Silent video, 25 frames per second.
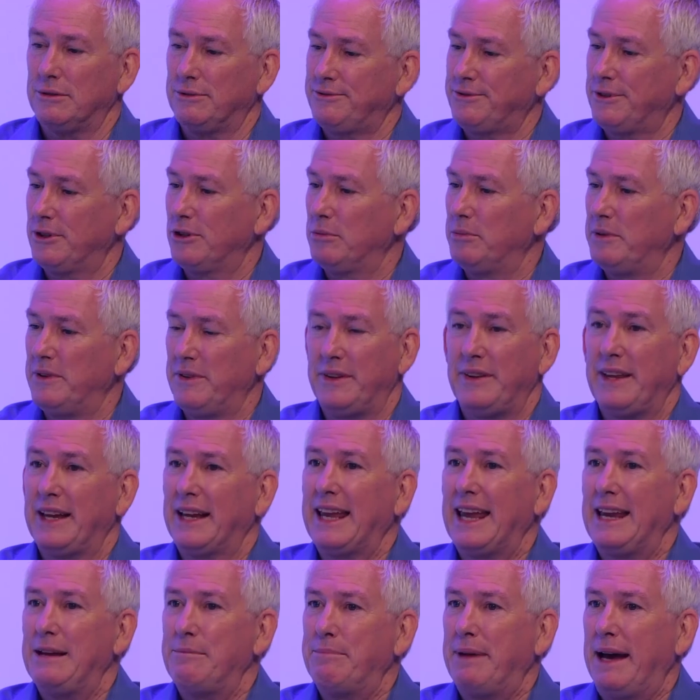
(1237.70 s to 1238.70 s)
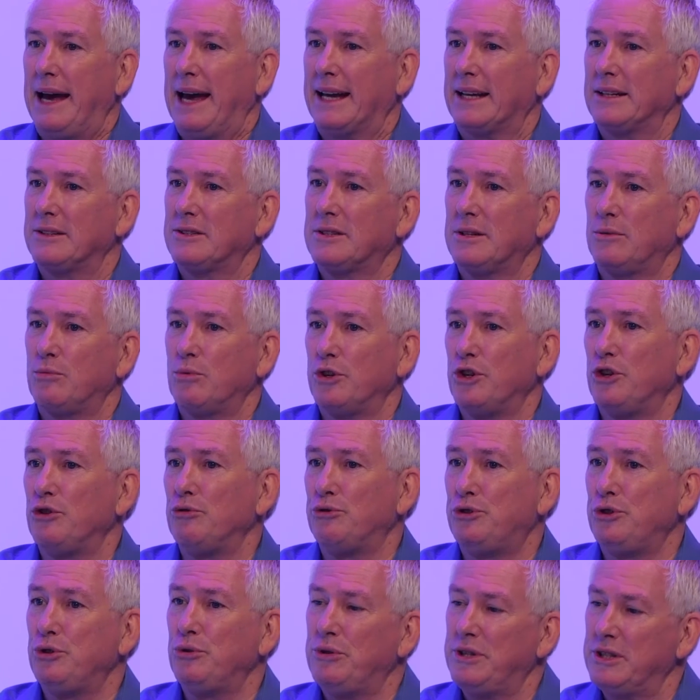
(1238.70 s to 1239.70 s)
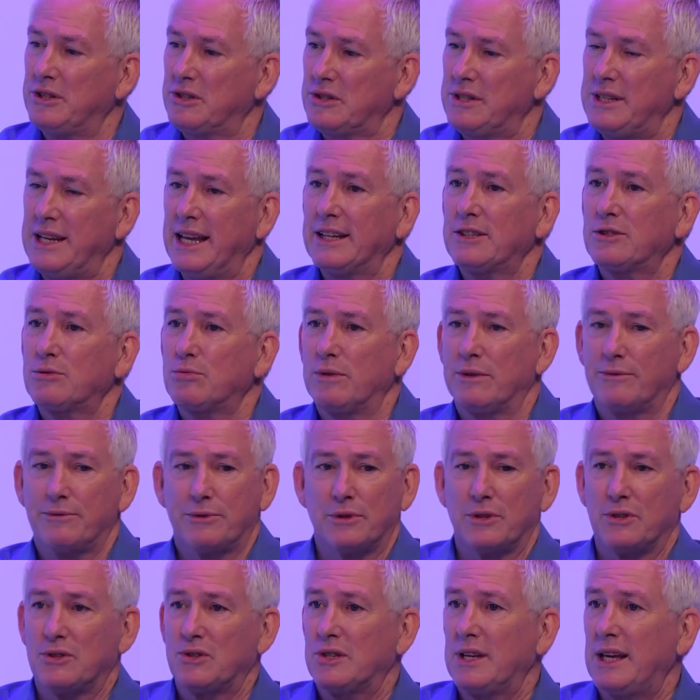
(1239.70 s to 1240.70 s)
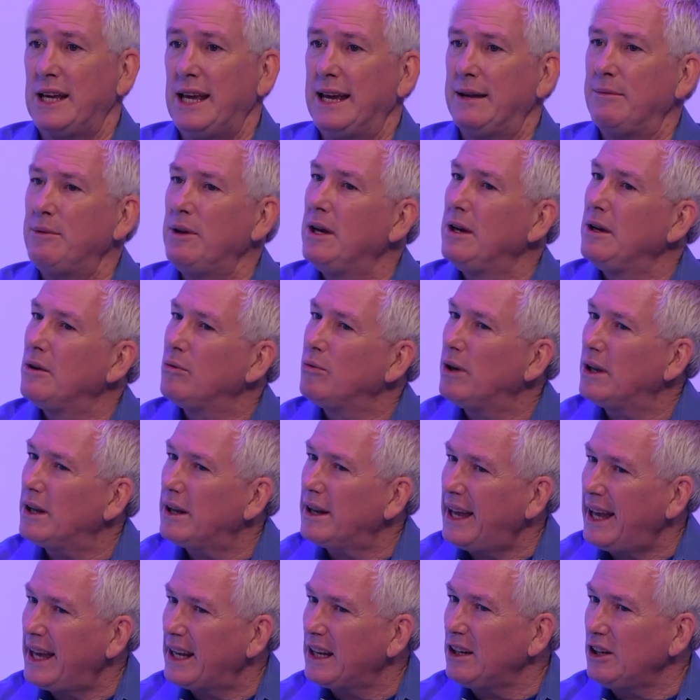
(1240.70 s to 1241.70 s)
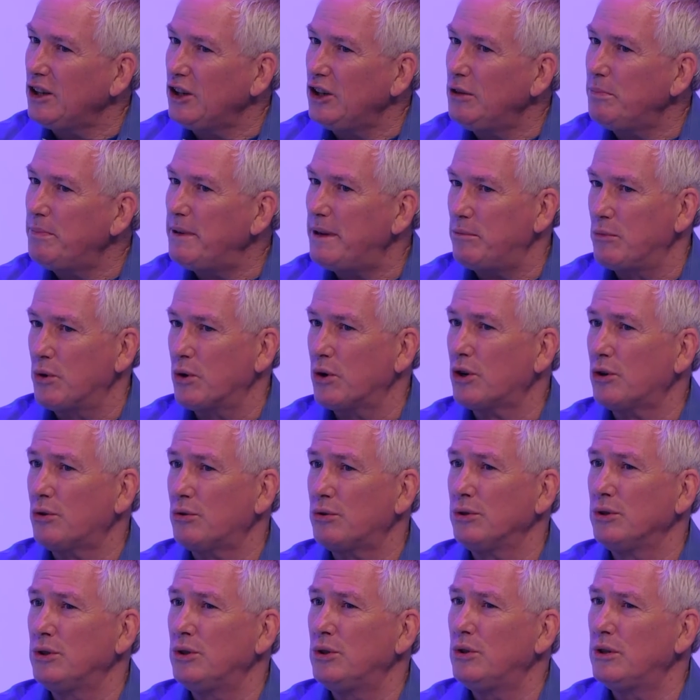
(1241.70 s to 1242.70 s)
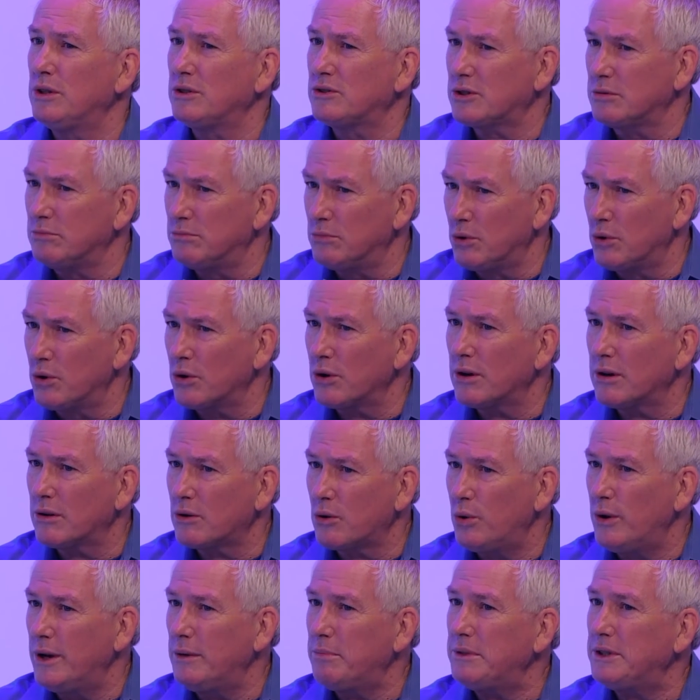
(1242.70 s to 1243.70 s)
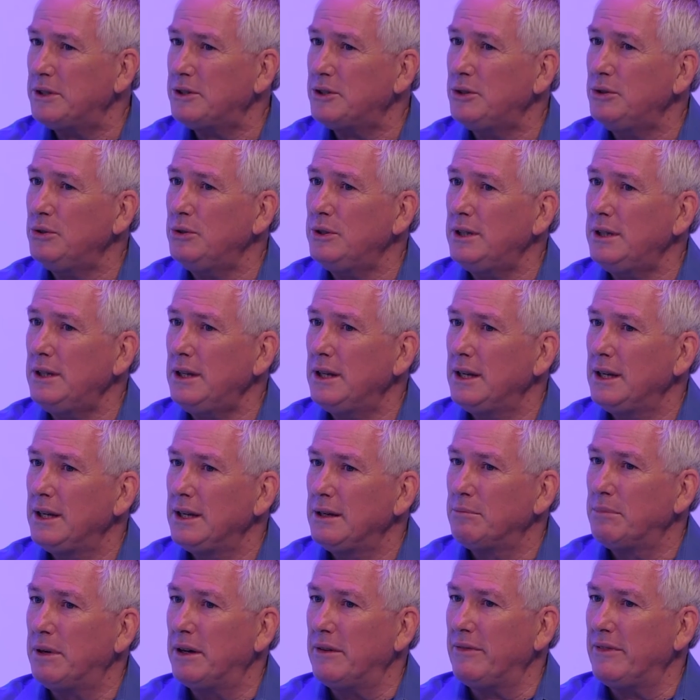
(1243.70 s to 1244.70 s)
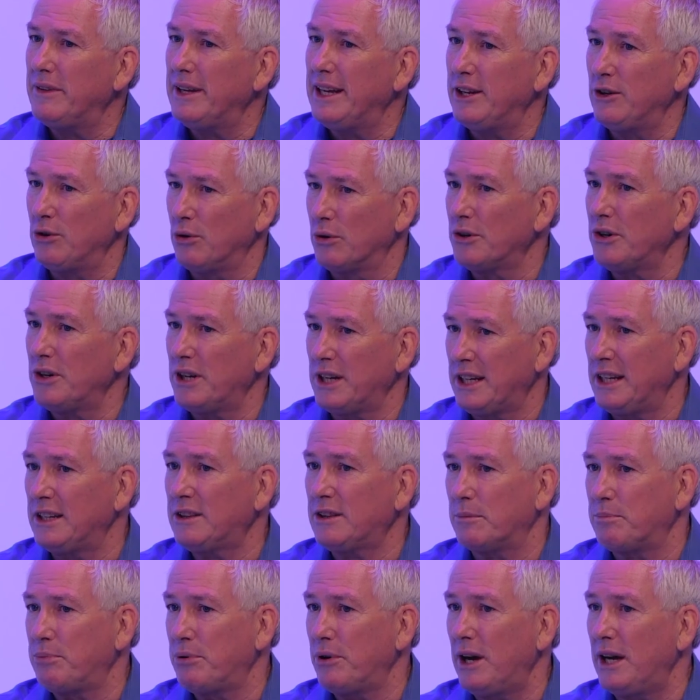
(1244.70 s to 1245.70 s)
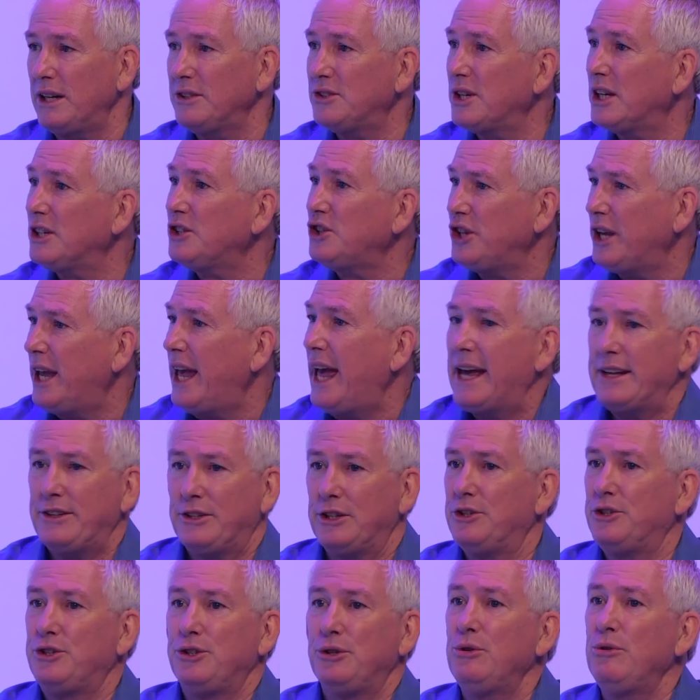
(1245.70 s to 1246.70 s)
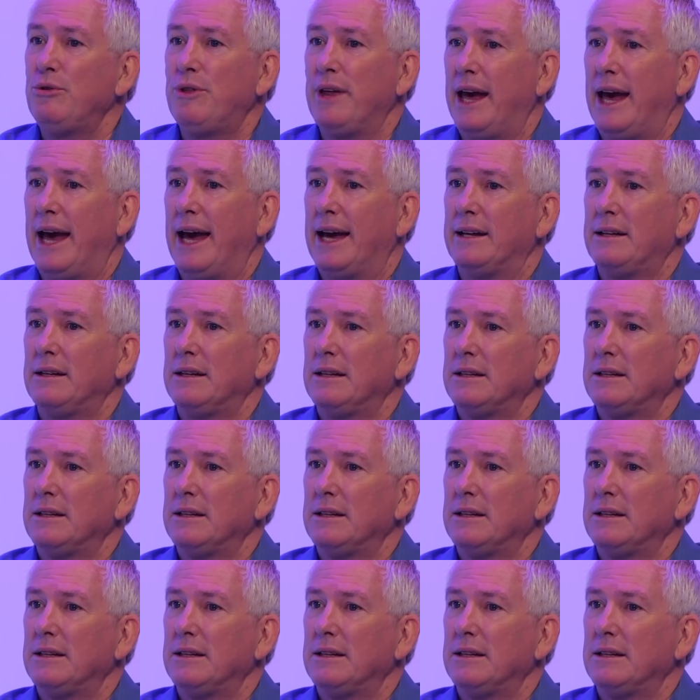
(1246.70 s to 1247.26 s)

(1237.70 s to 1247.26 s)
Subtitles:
firm, and then they came back and said, will you do this next one for the same? Well, it had a little bit more crew and some more equipment to it, but in order to get the project, you had to do that